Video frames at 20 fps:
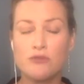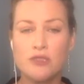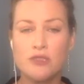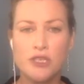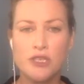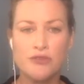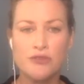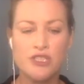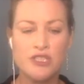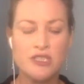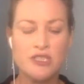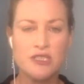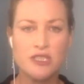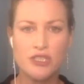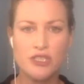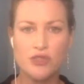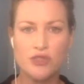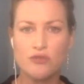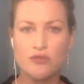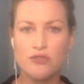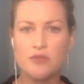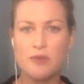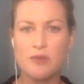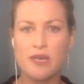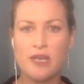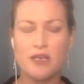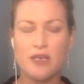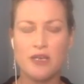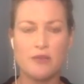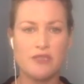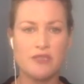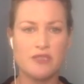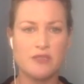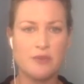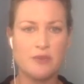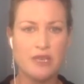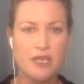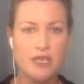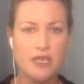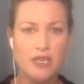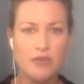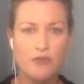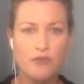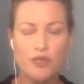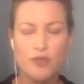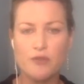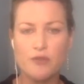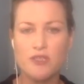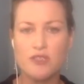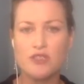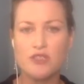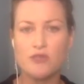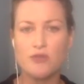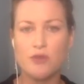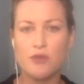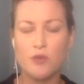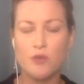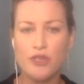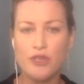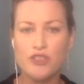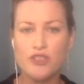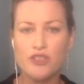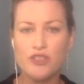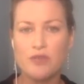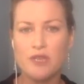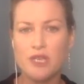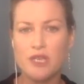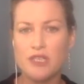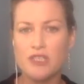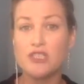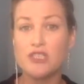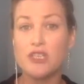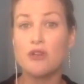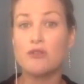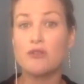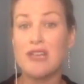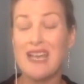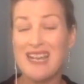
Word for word: So just as I talked about, I was speaking in rooms into a workshop, and then I sold,